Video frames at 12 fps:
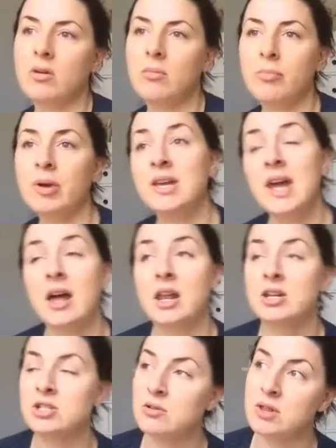but yeah, and I
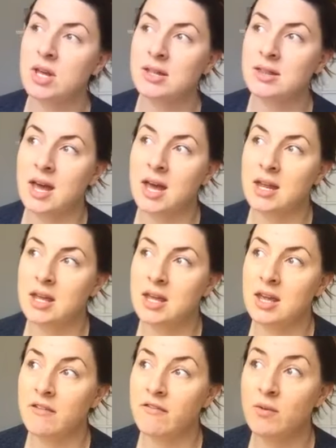do think that
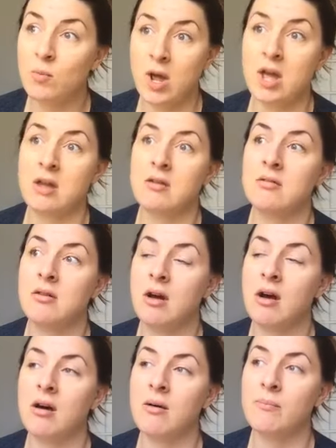if and when
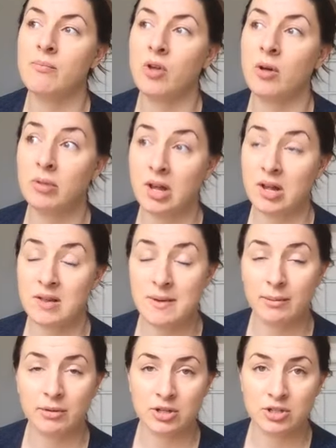I'm blessed to be
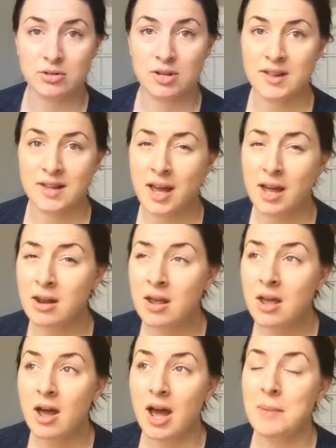able to do this again,
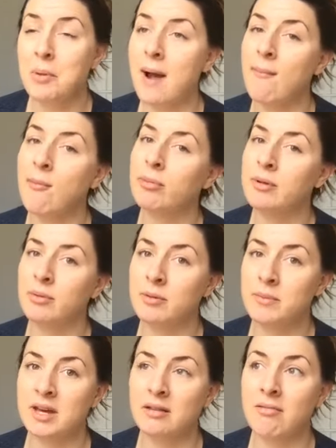I probably would
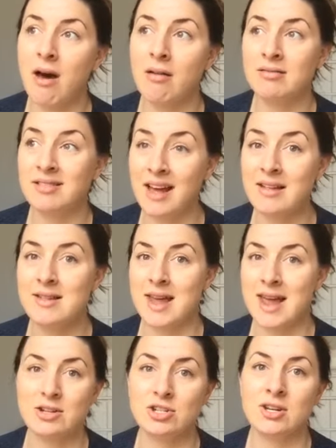be a lot less
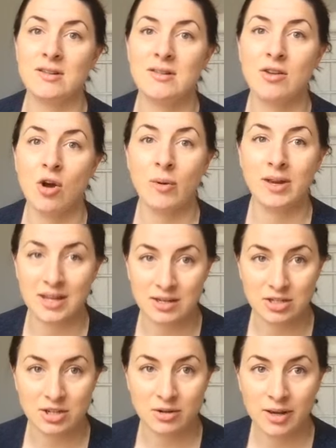anxious going
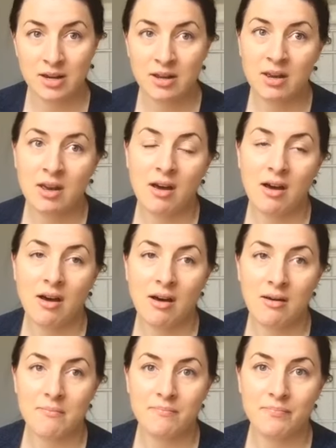into it,
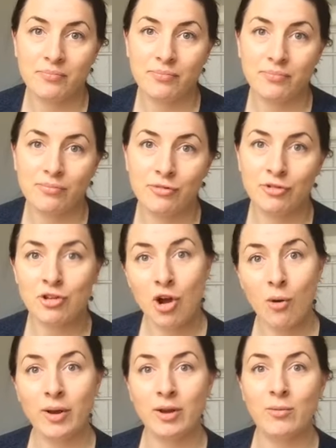
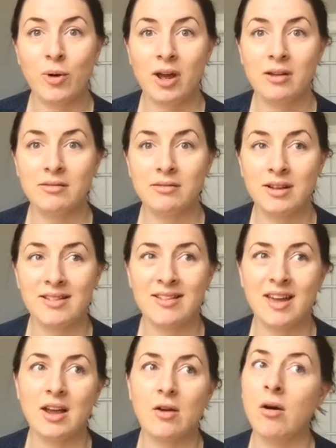knowing what it's
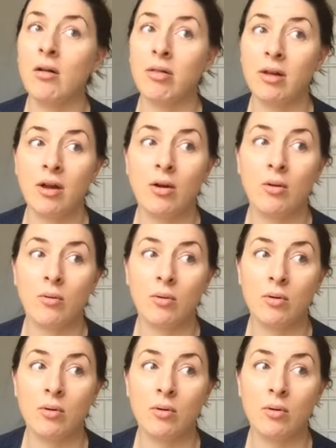like. Although